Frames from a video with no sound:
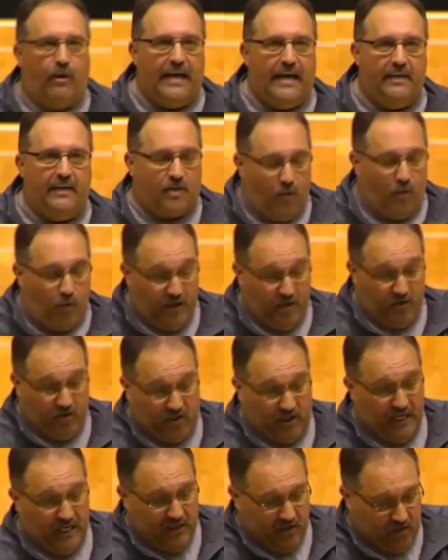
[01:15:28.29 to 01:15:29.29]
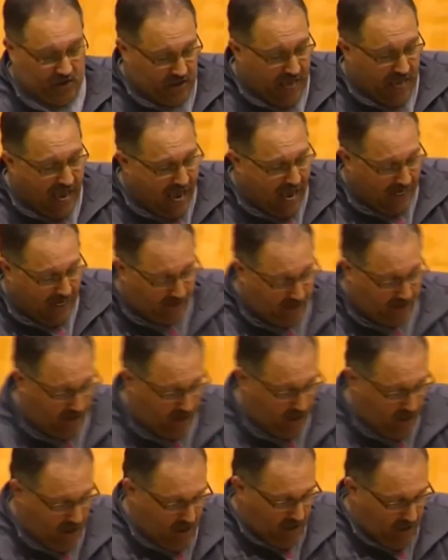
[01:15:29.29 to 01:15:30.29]
So when you see the stats
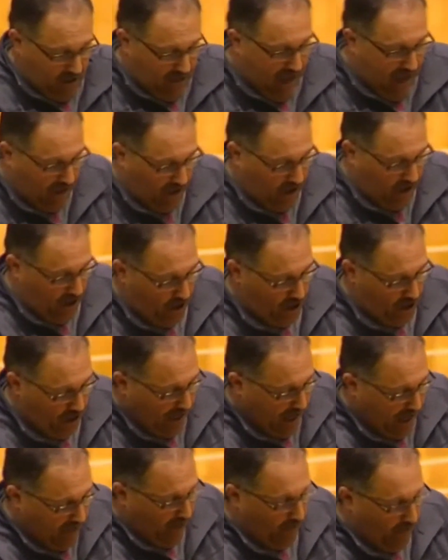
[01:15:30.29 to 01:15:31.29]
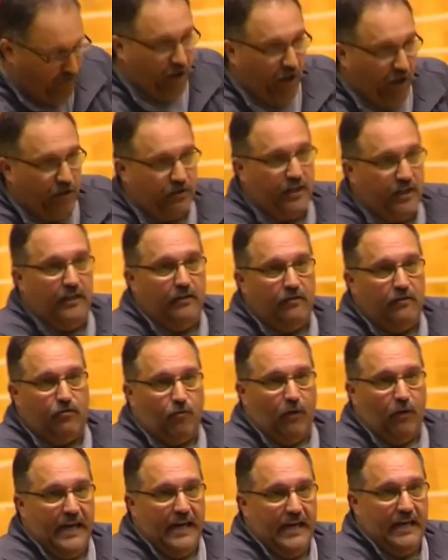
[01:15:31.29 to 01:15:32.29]
that, you gave up 13
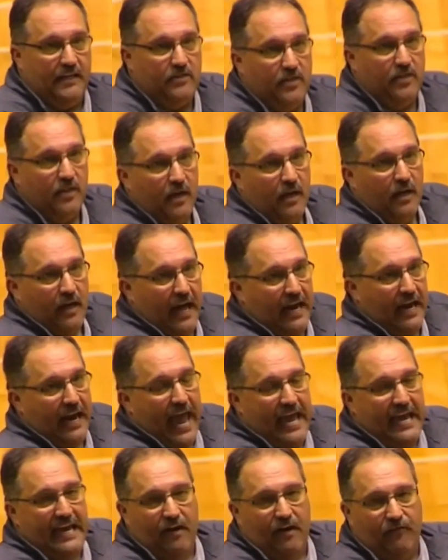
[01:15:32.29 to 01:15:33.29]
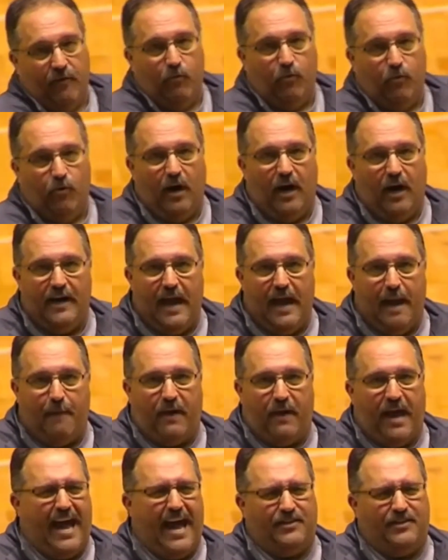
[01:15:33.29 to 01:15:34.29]
threes and 8 of them were on that
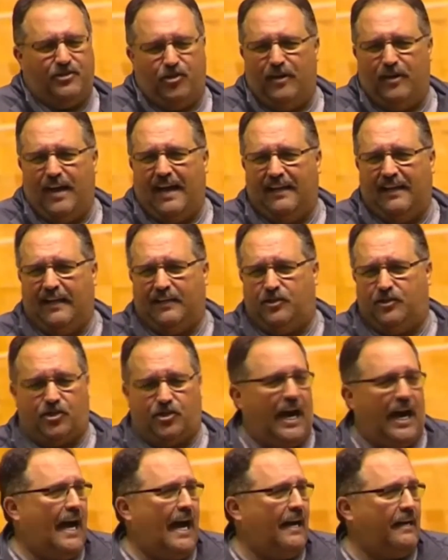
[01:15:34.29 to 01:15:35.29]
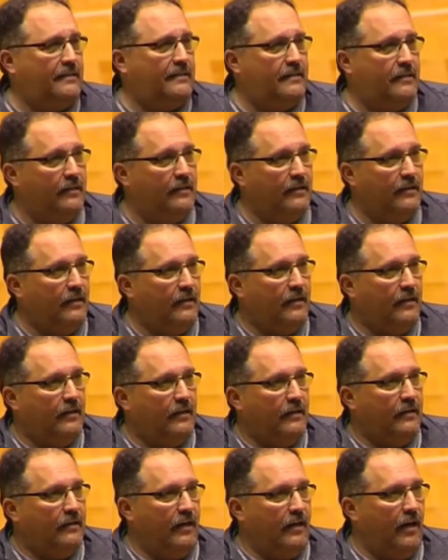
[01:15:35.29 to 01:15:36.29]
pass, you're not like shocked.
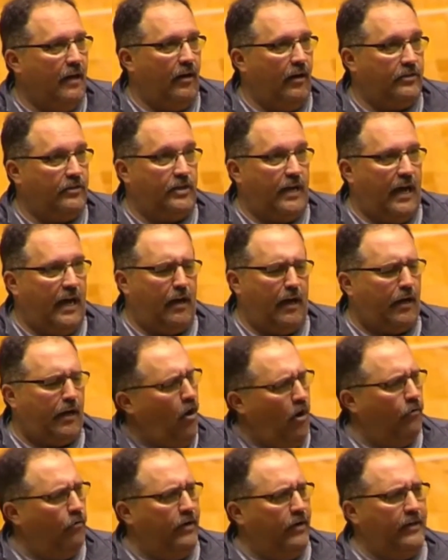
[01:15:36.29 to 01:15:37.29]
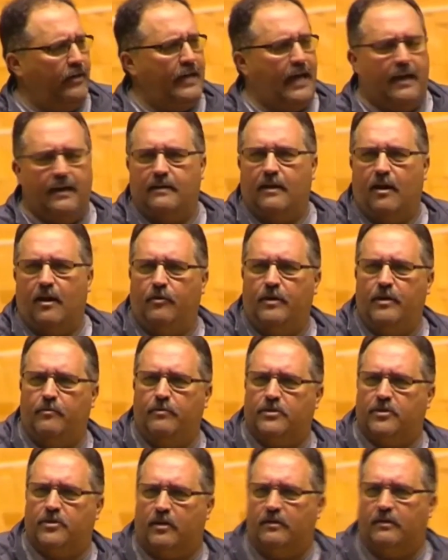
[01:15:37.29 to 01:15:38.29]
It's not like, oh, really? I didn't know he
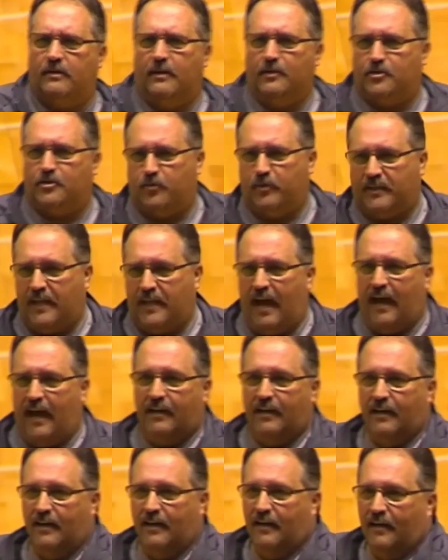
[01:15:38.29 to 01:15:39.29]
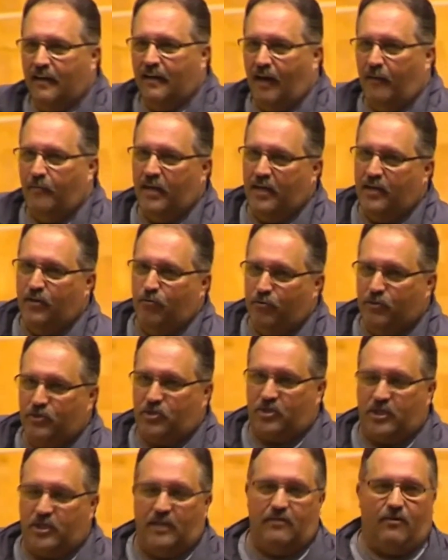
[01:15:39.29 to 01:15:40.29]
was hurting us with that. I mean, you were
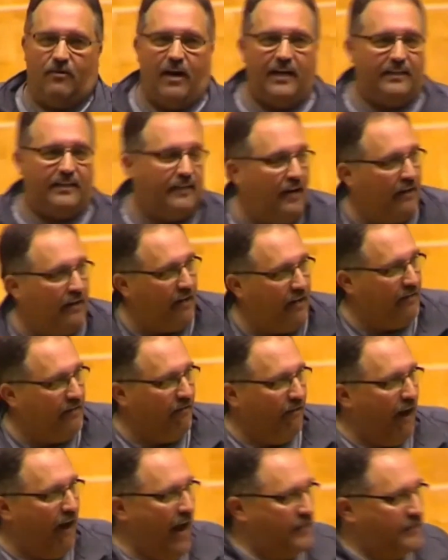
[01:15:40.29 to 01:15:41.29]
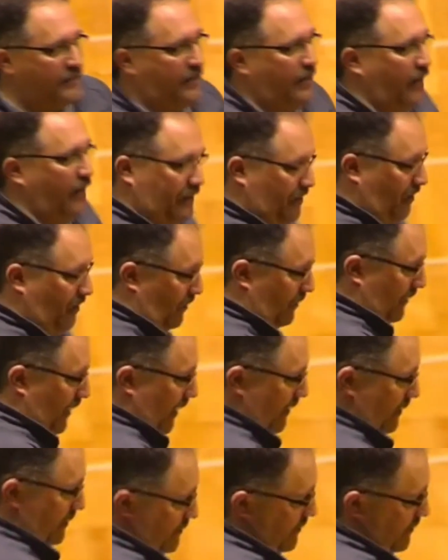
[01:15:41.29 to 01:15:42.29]
sitting right there getting your ass kicked all
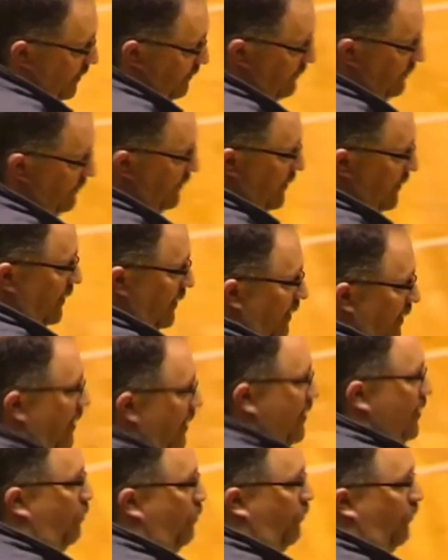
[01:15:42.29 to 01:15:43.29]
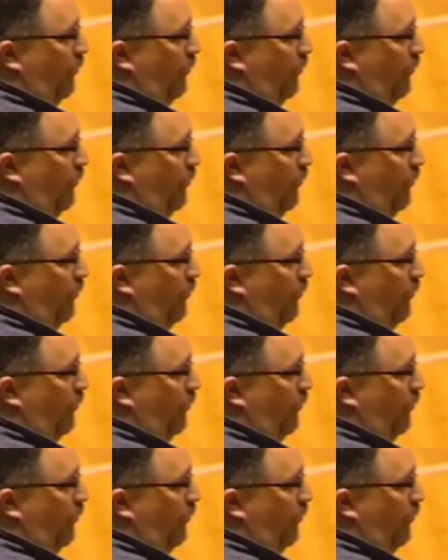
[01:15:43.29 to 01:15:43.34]
night, so you pretty